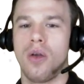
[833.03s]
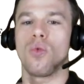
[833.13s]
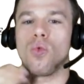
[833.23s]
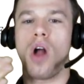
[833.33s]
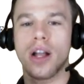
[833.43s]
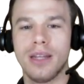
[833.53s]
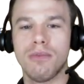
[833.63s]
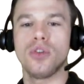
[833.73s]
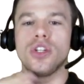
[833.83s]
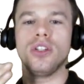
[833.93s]
rocking
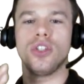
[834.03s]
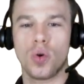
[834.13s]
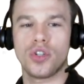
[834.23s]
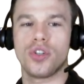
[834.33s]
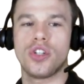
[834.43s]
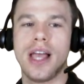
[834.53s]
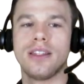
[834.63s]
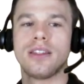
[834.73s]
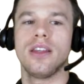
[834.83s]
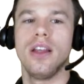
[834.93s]
motion towards your
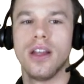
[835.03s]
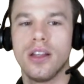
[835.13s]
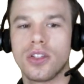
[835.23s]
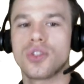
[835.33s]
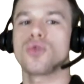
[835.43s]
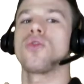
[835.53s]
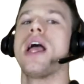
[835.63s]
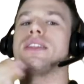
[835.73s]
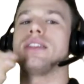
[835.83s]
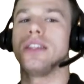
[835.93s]
chest.
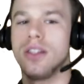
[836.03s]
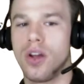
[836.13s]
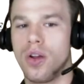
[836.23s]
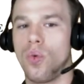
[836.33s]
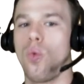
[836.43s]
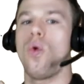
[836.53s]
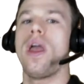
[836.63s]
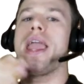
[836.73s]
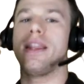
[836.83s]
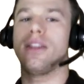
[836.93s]
Stresses are the
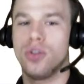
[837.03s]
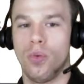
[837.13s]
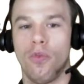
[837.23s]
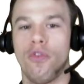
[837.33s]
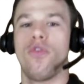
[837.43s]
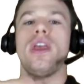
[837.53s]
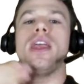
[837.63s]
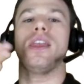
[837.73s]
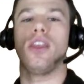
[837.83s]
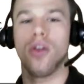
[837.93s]
way to
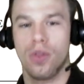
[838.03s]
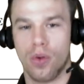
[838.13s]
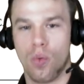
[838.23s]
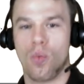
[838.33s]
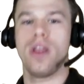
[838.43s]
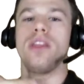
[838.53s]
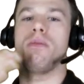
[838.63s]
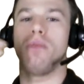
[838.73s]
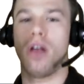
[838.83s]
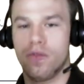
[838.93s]
figure the
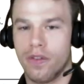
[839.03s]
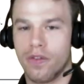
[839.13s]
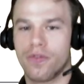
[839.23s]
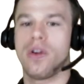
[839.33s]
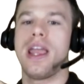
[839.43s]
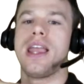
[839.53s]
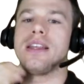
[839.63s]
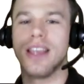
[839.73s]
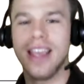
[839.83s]
rhythm of a phrase,